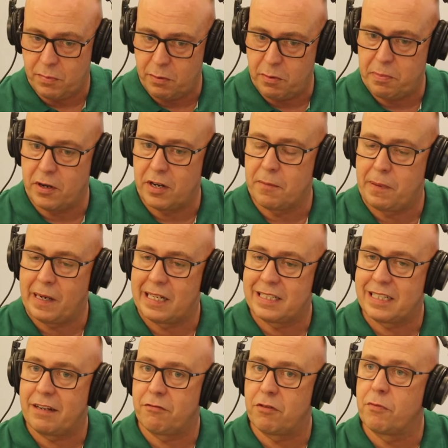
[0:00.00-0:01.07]
we were putting a plan
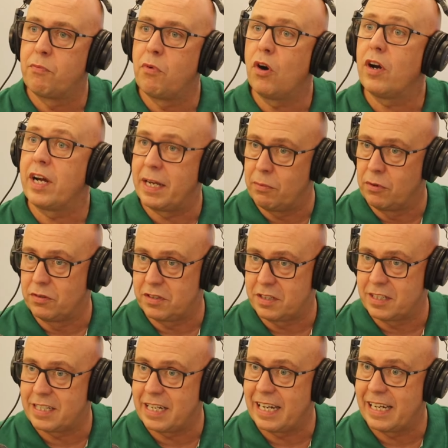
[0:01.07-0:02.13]
together of what he wants
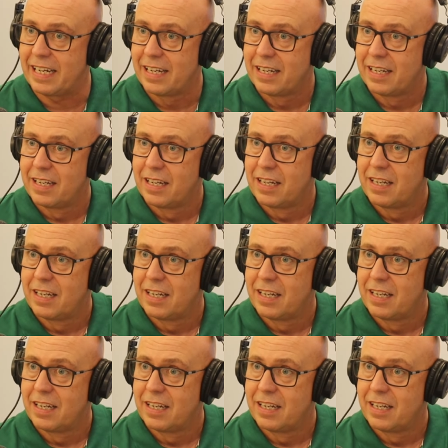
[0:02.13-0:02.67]
to say. Yeah.